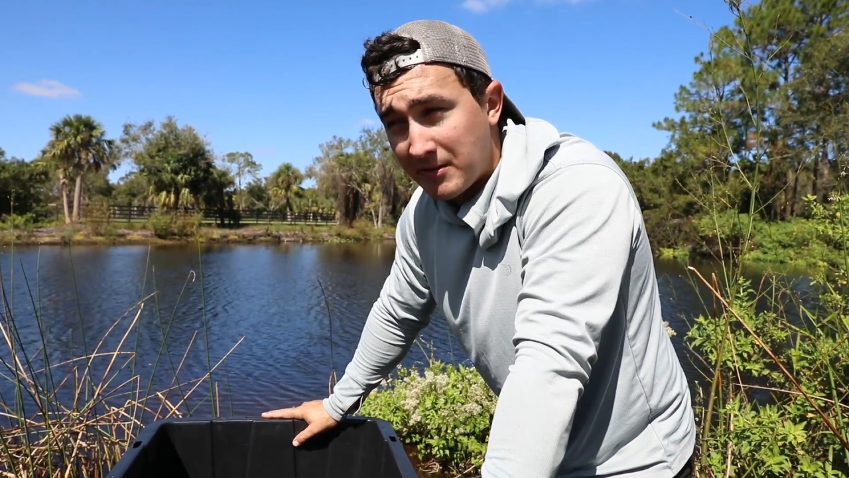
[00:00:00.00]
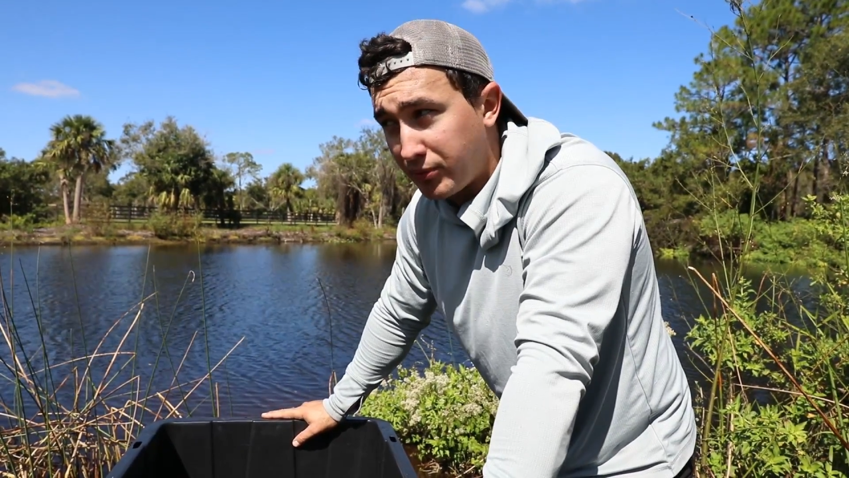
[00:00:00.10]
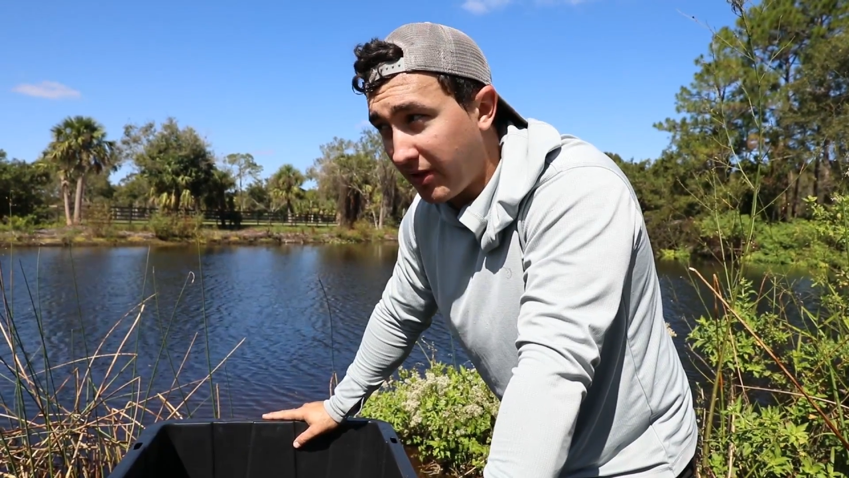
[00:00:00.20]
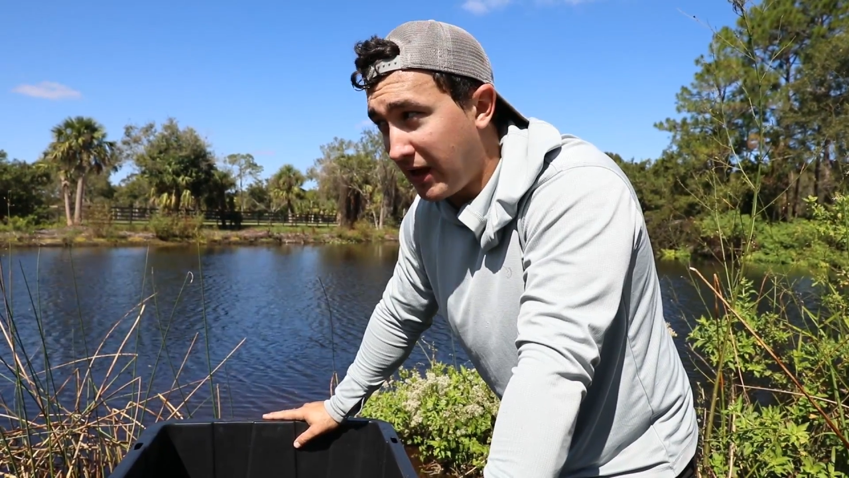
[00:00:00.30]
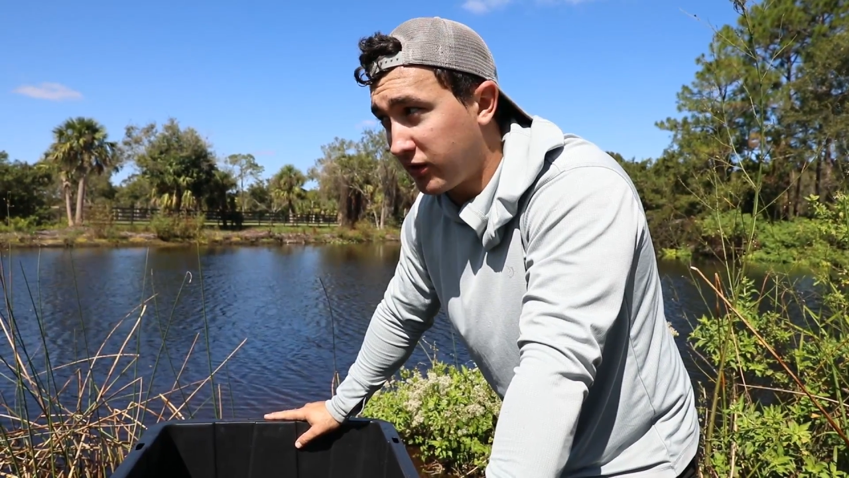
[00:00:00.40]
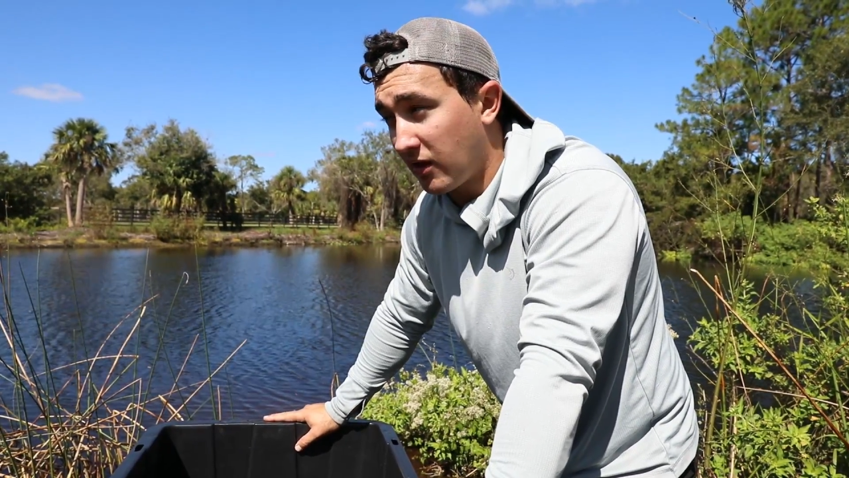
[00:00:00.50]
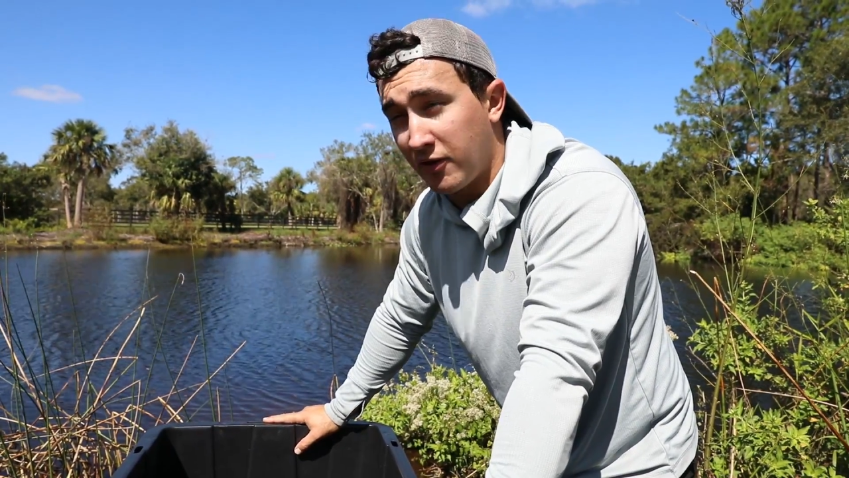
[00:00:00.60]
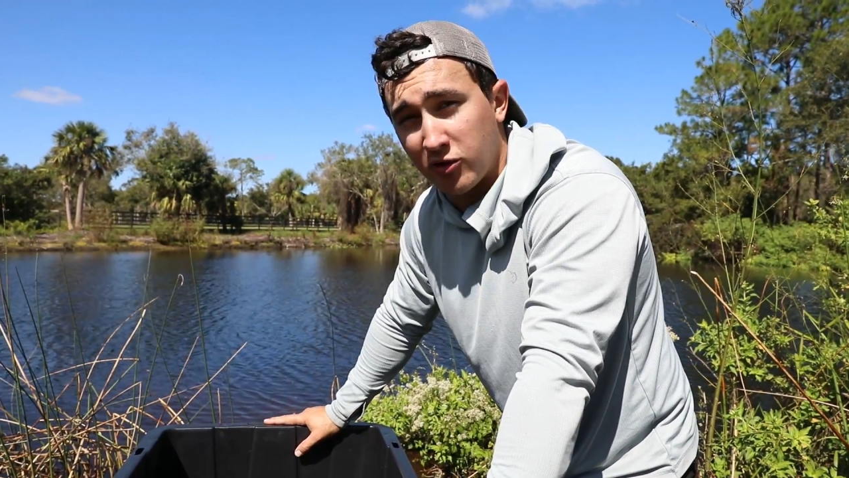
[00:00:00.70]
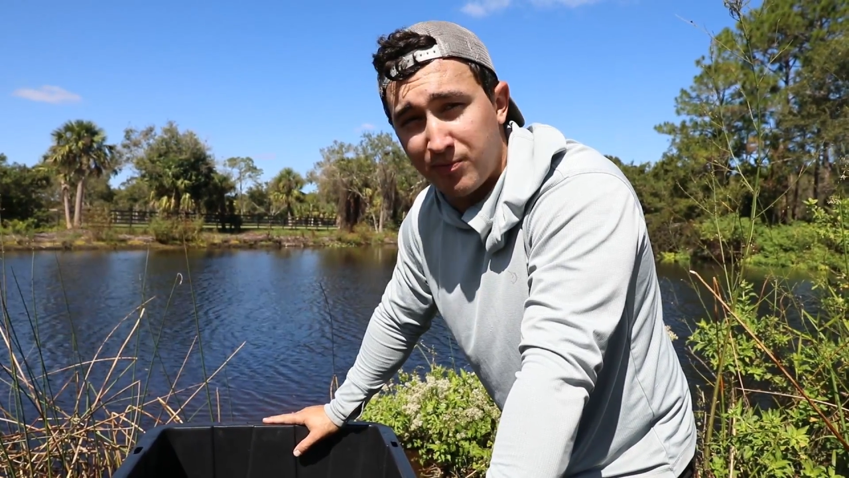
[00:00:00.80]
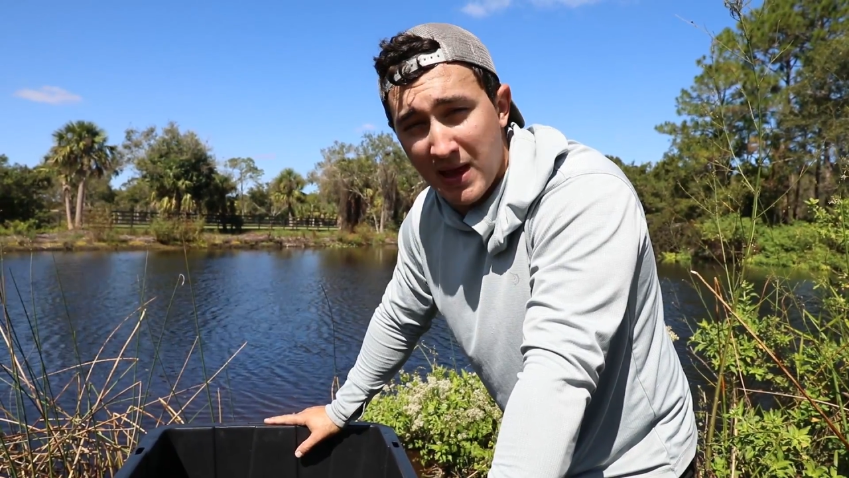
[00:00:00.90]
place and
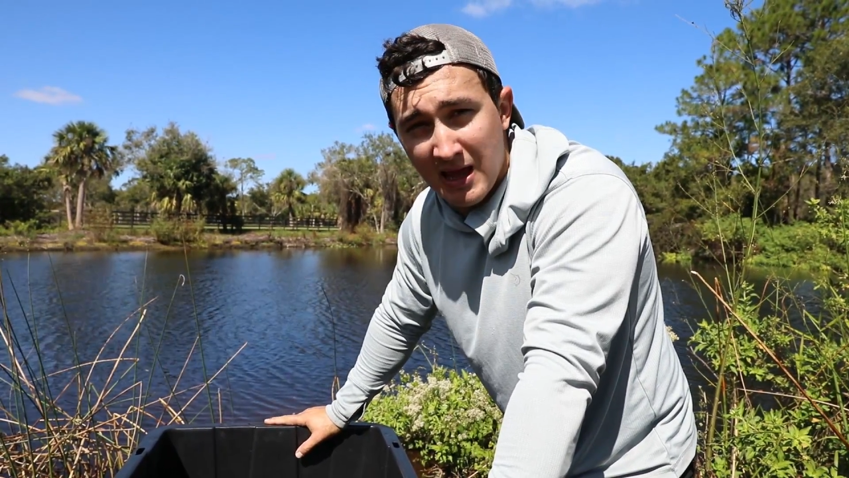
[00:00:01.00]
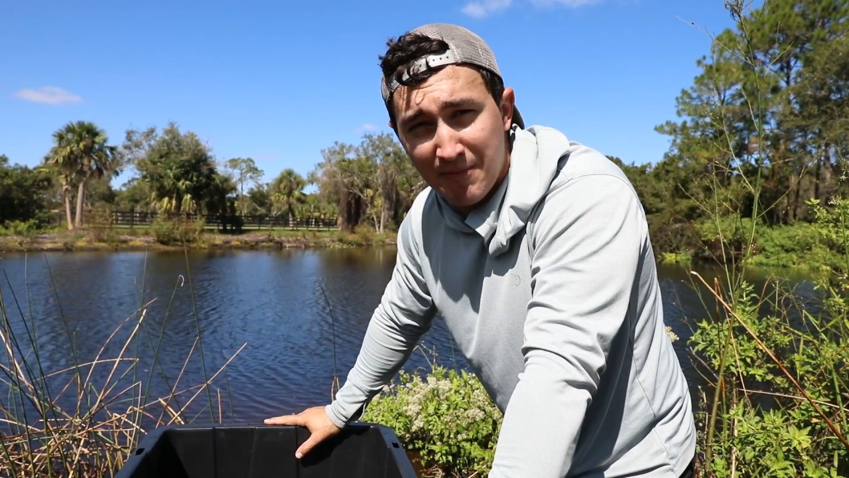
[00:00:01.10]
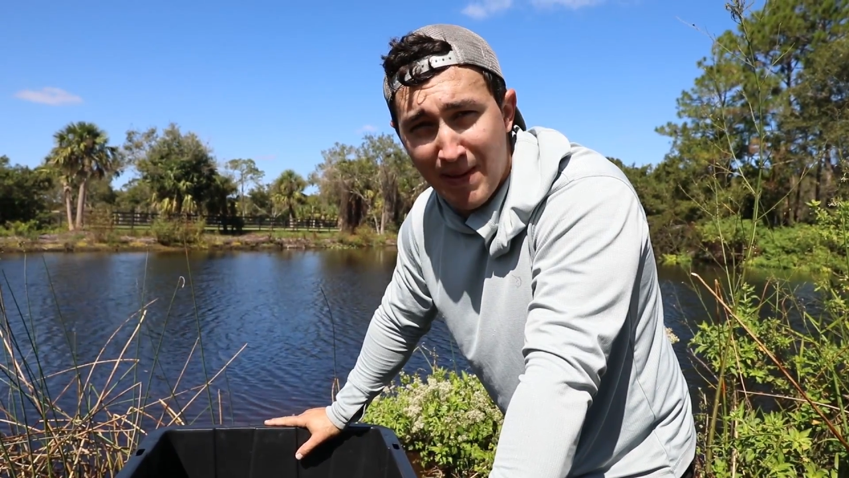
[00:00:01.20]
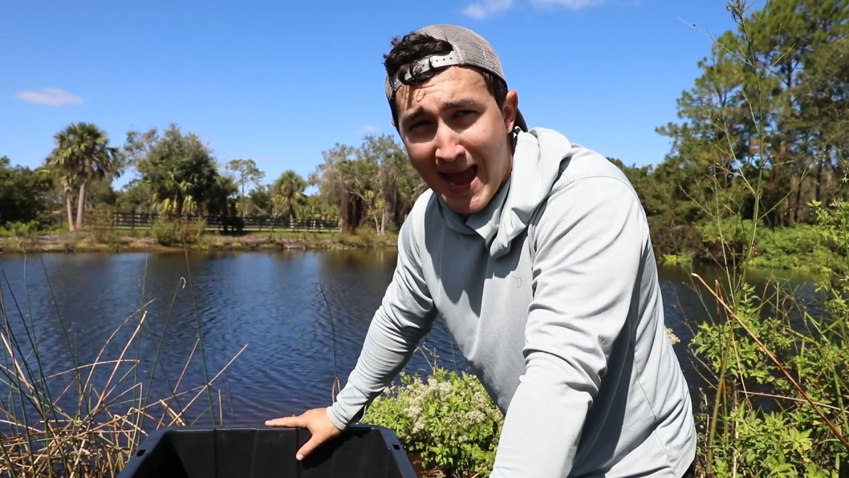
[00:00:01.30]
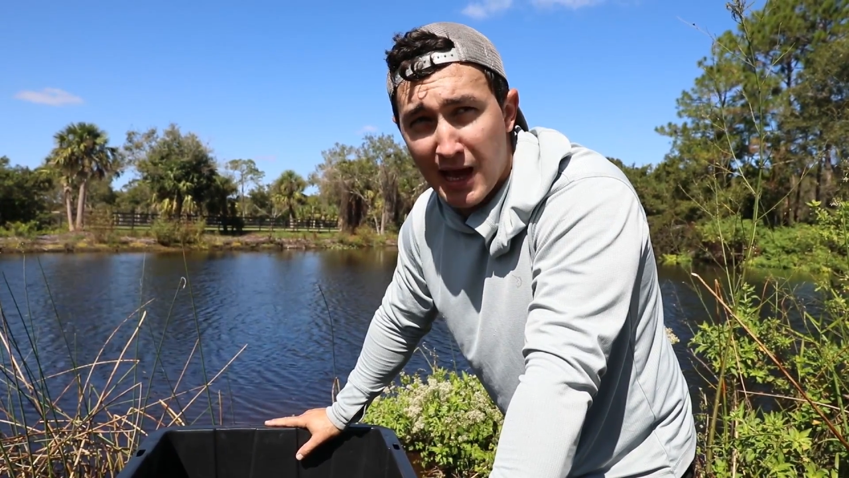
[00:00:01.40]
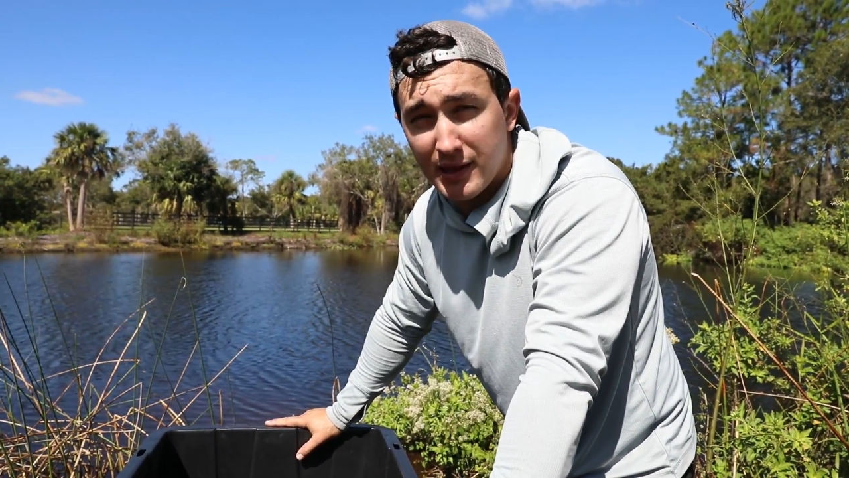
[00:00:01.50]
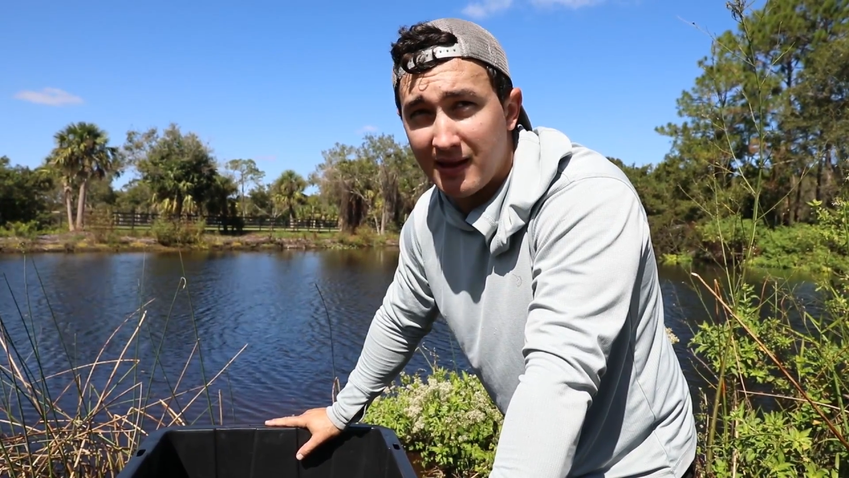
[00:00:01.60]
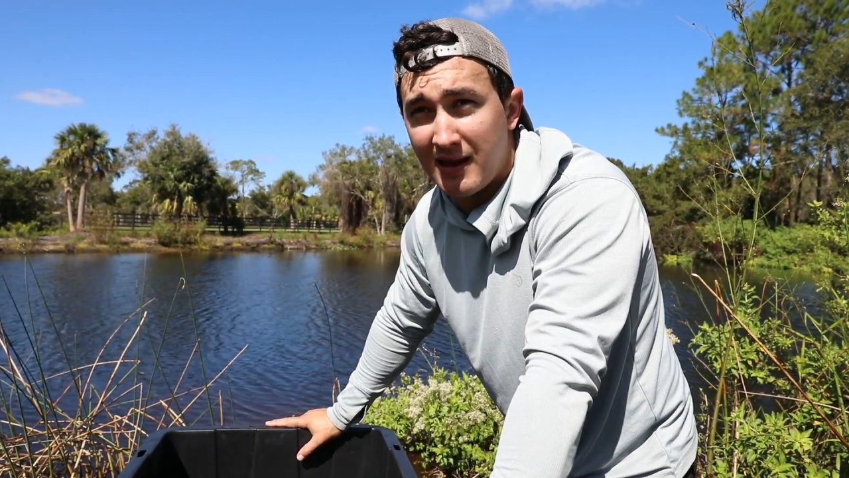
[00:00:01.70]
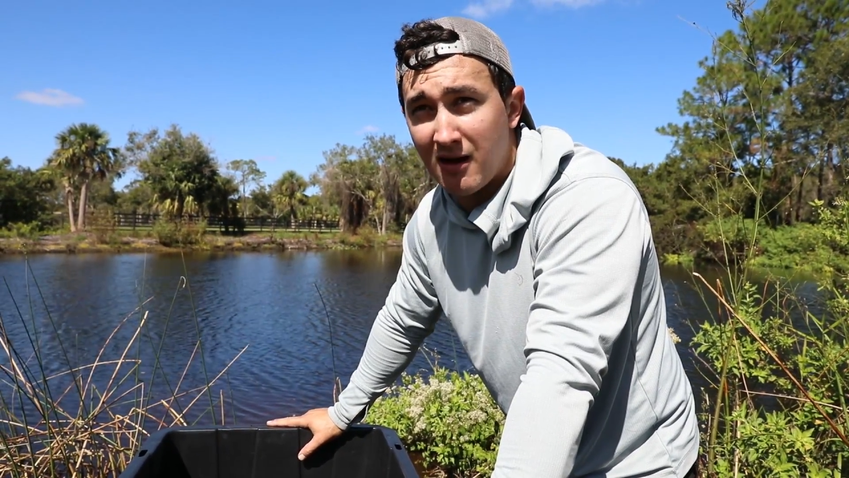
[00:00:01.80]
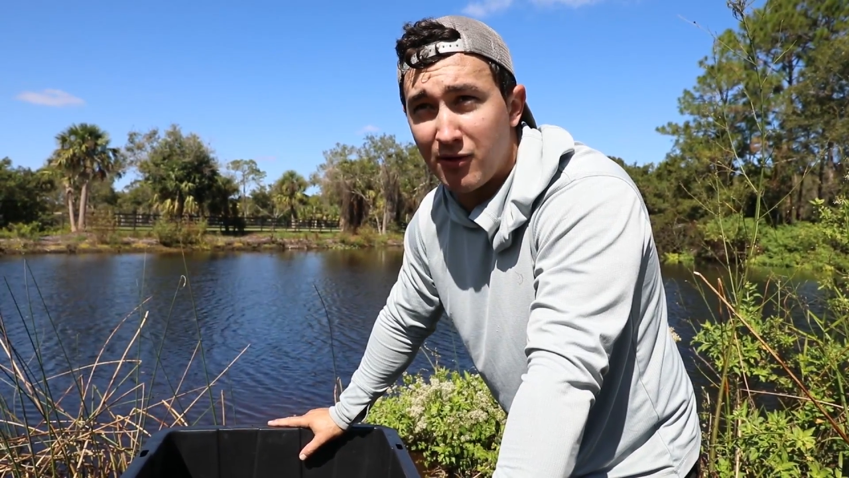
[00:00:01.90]
there's big bass
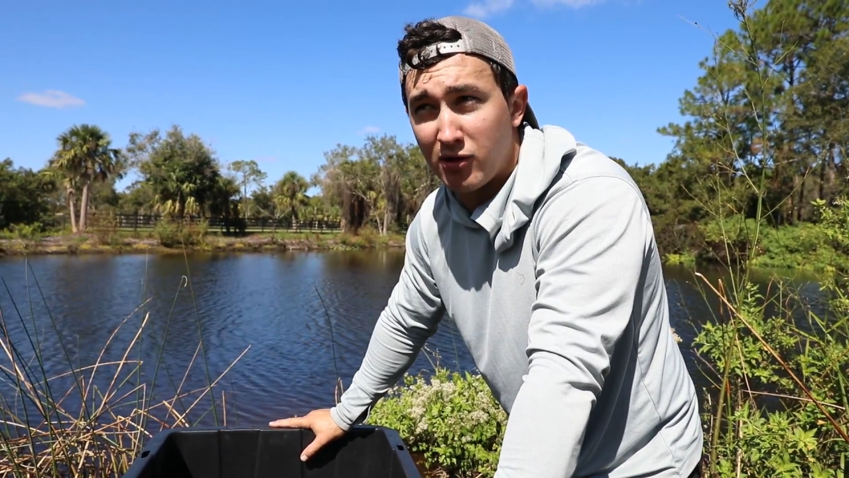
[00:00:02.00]
in here.